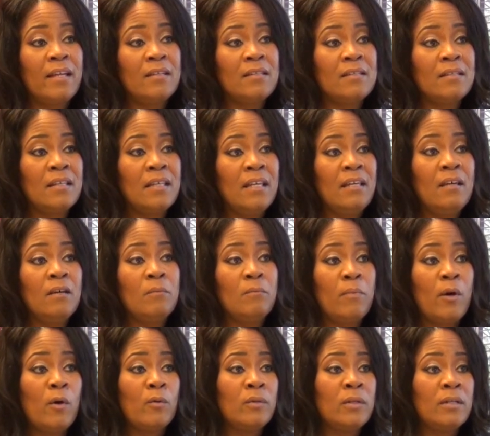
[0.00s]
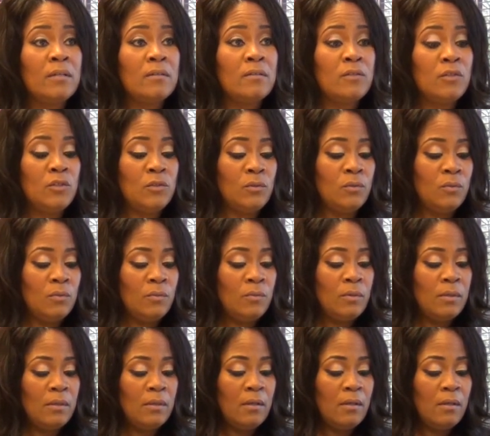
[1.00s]
that that is a key component
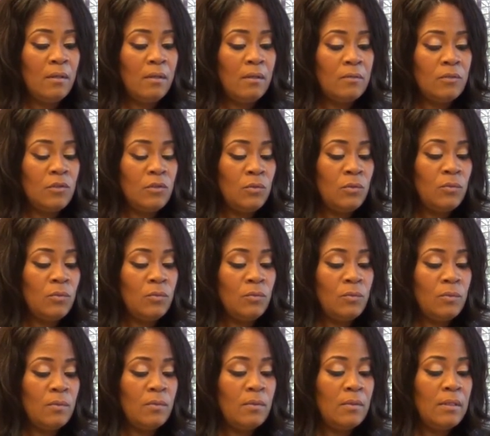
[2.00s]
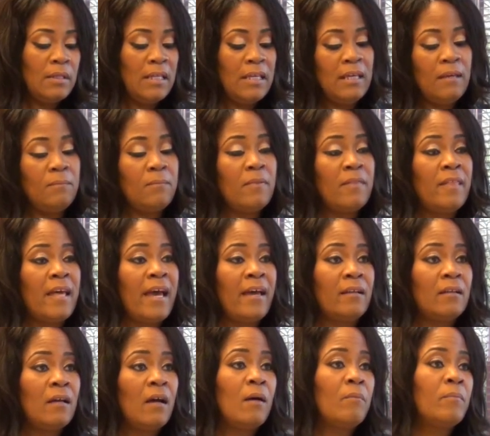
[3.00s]
to to keep
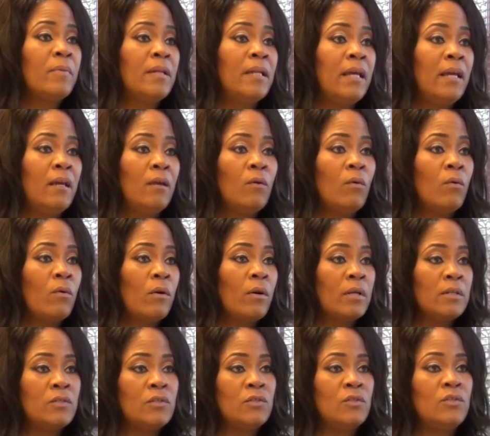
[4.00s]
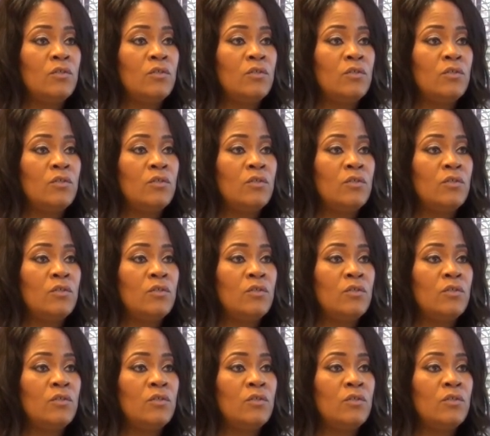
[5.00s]
that company or